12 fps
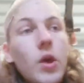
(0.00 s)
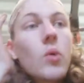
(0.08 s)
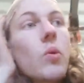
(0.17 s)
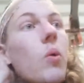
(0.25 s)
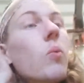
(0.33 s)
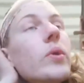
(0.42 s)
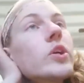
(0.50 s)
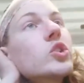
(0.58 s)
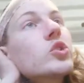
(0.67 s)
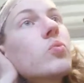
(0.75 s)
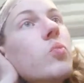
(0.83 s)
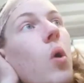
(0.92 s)
well,
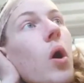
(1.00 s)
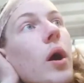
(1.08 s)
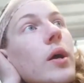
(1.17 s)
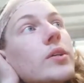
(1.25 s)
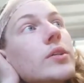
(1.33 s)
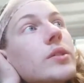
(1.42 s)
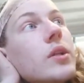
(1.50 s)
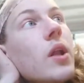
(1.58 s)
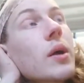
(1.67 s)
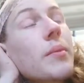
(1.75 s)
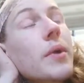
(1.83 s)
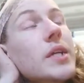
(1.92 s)
which wires,
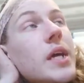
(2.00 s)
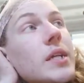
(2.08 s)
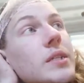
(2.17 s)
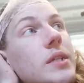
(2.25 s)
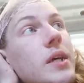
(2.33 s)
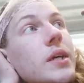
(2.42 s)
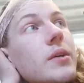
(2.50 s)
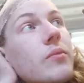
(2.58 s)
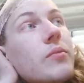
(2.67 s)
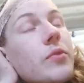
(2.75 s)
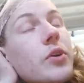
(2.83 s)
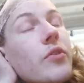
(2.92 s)
like my dad said,
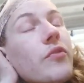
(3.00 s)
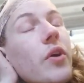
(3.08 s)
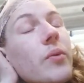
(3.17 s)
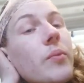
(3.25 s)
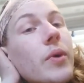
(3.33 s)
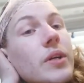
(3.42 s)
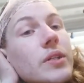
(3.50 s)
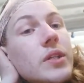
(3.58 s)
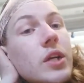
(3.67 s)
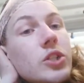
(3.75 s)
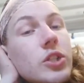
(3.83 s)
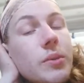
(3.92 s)
we've got to find one that's
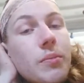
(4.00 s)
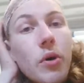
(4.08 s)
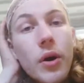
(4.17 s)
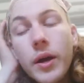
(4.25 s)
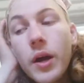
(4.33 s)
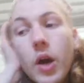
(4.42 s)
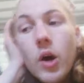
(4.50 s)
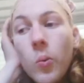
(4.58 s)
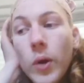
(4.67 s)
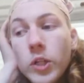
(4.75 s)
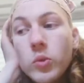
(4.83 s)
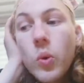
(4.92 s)
touching the body,
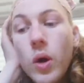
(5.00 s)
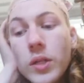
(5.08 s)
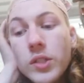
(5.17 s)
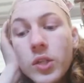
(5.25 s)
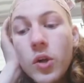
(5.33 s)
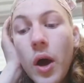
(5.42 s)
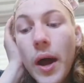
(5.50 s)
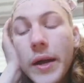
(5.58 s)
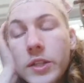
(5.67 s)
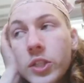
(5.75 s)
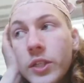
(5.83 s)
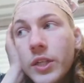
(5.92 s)
which wires are not
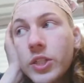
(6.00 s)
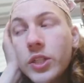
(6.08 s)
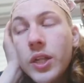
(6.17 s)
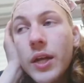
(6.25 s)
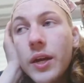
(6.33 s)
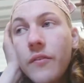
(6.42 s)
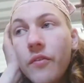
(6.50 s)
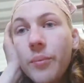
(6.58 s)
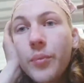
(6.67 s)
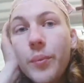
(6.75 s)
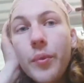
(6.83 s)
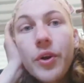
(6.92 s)
actually insulated from
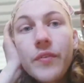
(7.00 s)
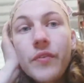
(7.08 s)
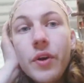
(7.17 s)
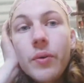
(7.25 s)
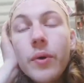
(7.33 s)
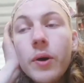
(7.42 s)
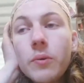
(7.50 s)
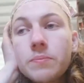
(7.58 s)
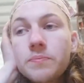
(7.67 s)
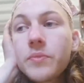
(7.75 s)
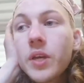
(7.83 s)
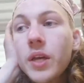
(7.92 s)
the body very well.
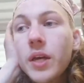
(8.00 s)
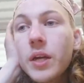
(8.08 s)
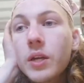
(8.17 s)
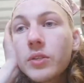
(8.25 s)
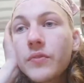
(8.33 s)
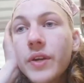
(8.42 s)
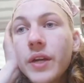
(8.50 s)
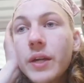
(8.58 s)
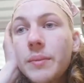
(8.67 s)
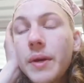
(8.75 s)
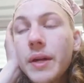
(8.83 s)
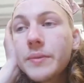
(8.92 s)
And I was thinking
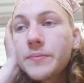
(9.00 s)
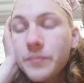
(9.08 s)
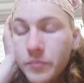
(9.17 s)
about it.